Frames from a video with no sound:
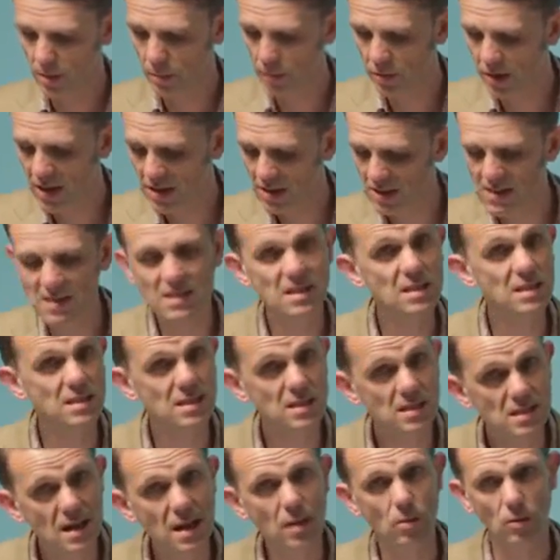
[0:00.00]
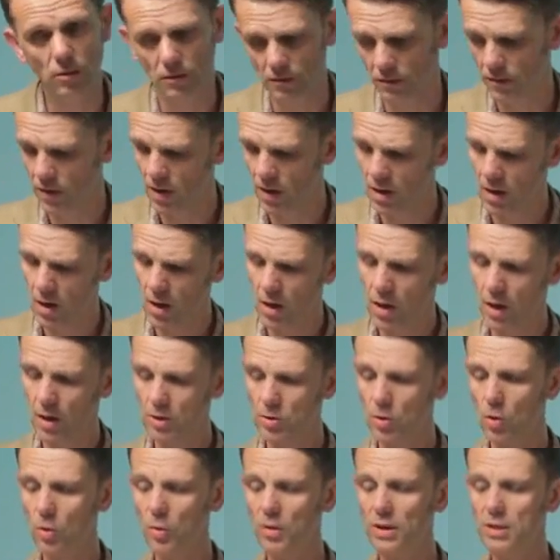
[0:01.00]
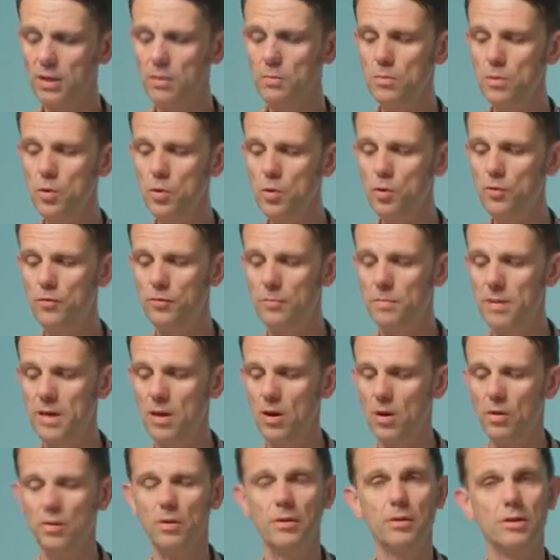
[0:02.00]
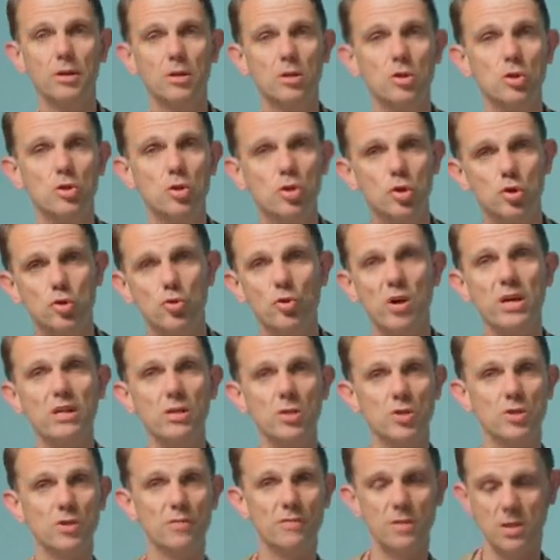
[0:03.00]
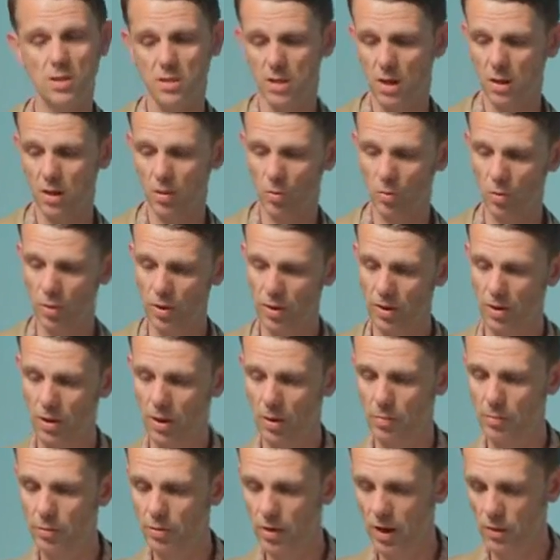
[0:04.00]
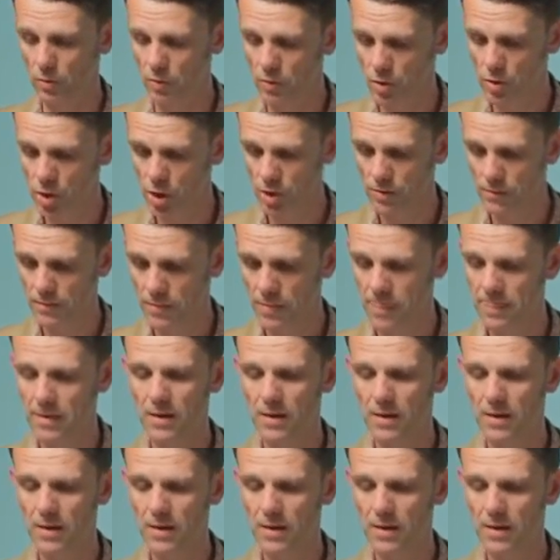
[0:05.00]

the practice itself had already moved beyond the constraints of this old approach.